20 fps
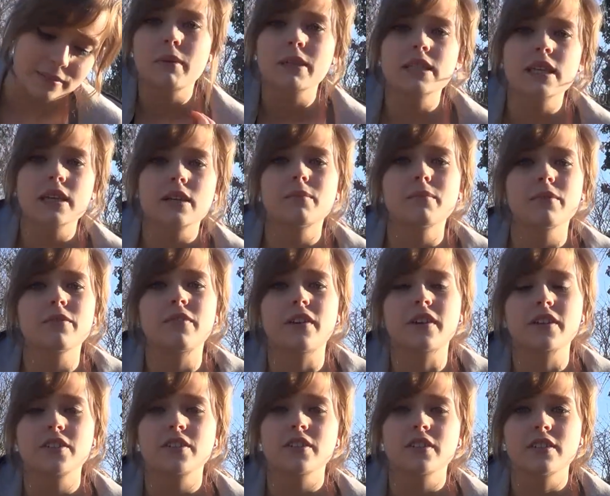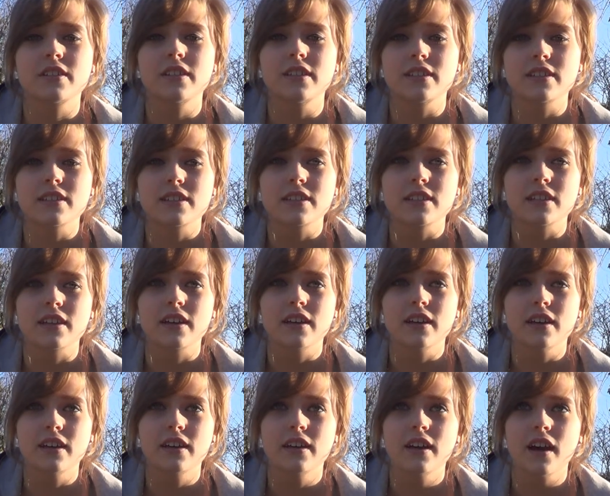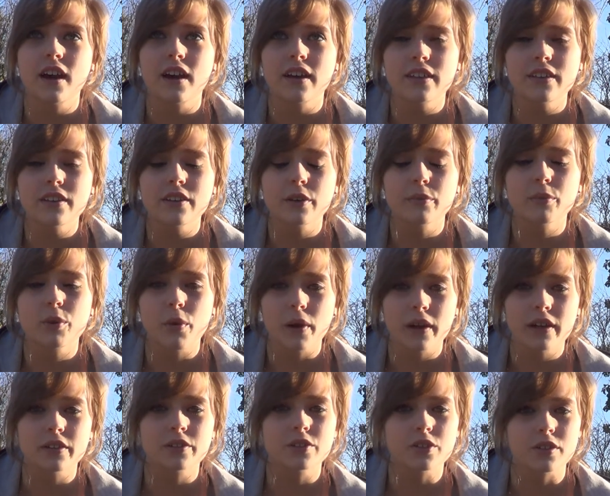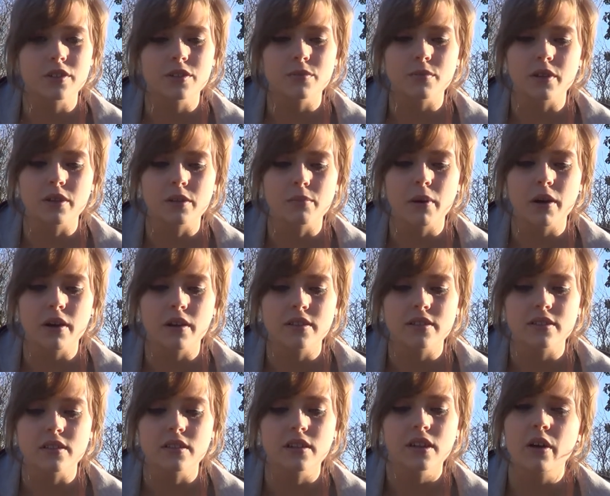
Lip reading: My second perfection is that I think I'm quite a trustworthy person.